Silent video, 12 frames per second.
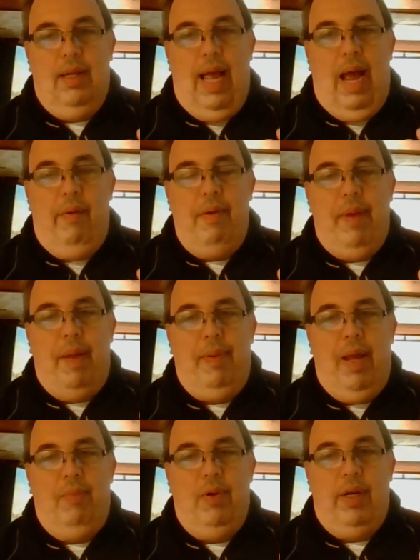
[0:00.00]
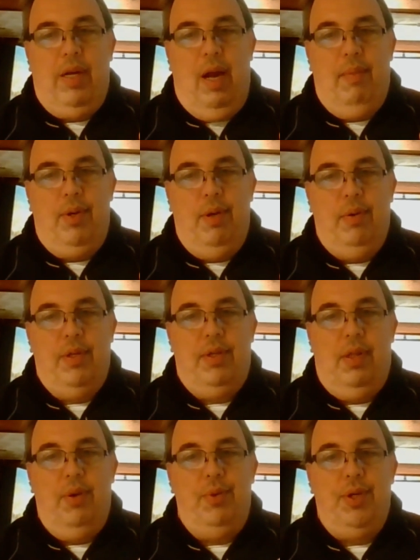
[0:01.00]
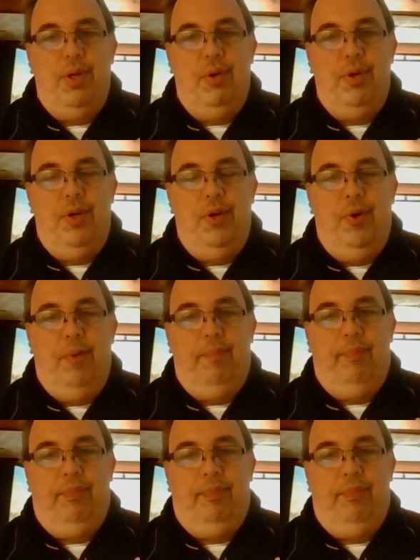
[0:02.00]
how we might be able to come to a solution or two.